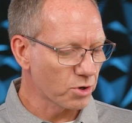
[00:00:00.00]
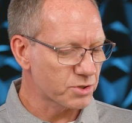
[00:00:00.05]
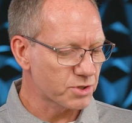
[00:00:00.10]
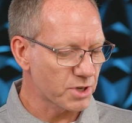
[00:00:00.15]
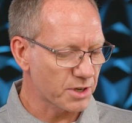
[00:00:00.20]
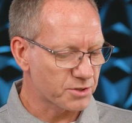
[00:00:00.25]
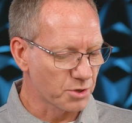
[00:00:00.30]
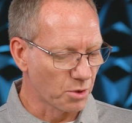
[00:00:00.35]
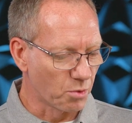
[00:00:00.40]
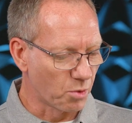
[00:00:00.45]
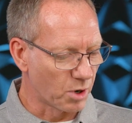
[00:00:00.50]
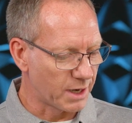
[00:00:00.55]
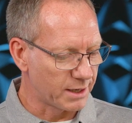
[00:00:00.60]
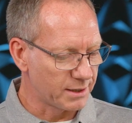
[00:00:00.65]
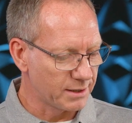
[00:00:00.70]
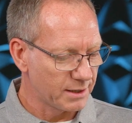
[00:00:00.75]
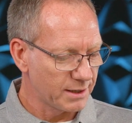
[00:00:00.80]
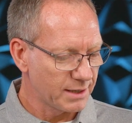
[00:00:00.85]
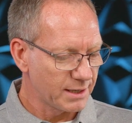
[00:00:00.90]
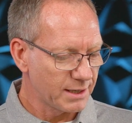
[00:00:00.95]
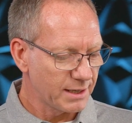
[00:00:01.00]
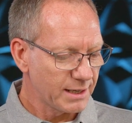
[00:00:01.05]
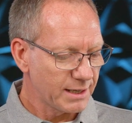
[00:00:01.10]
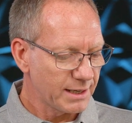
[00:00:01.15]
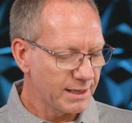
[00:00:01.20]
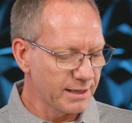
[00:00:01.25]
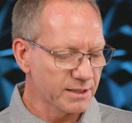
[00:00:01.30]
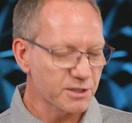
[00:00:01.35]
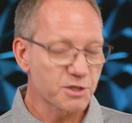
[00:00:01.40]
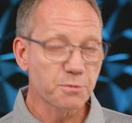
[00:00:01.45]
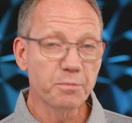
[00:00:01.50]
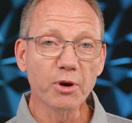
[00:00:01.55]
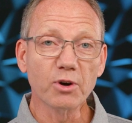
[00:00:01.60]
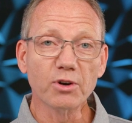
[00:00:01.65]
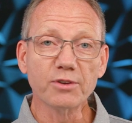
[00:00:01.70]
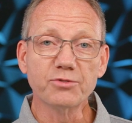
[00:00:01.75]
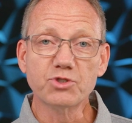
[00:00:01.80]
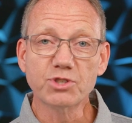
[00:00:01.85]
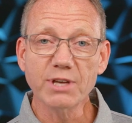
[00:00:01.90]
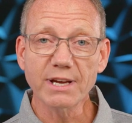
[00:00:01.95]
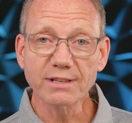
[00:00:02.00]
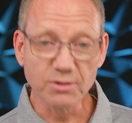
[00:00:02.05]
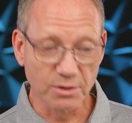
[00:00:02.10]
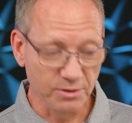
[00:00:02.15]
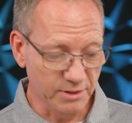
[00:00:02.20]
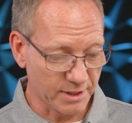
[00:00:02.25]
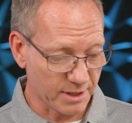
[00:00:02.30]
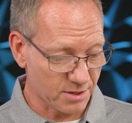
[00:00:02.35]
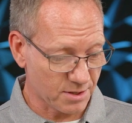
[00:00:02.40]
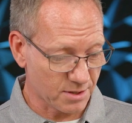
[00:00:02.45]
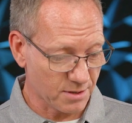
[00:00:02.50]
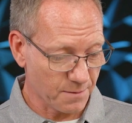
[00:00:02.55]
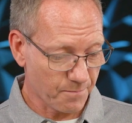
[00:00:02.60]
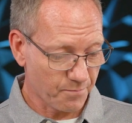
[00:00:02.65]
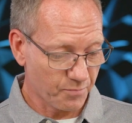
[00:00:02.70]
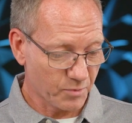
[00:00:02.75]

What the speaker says: such a one in a spirit of gentleness,